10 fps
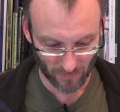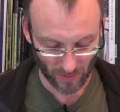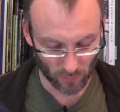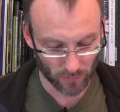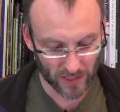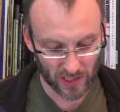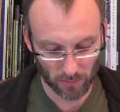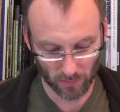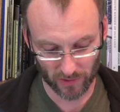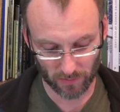A
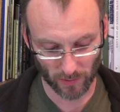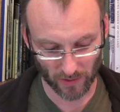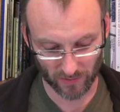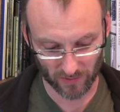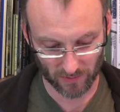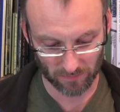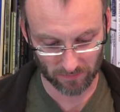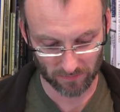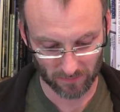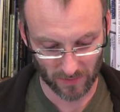reasonable response.
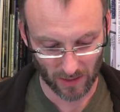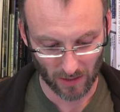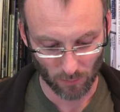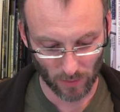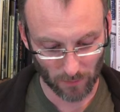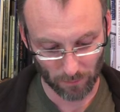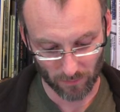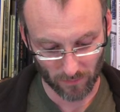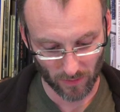Well,